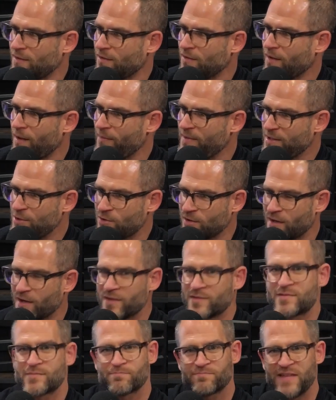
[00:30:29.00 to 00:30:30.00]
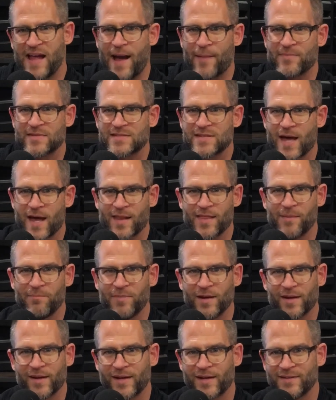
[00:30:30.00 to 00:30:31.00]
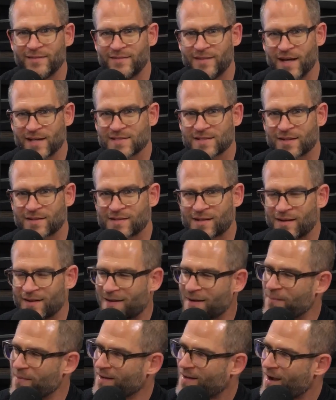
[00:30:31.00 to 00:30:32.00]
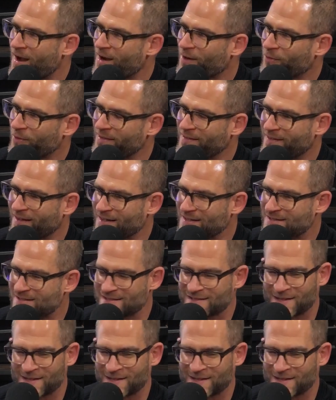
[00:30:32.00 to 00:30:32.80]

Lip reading: old. I mean, you can tap the side of the building and dust is going to come. Concrete dust just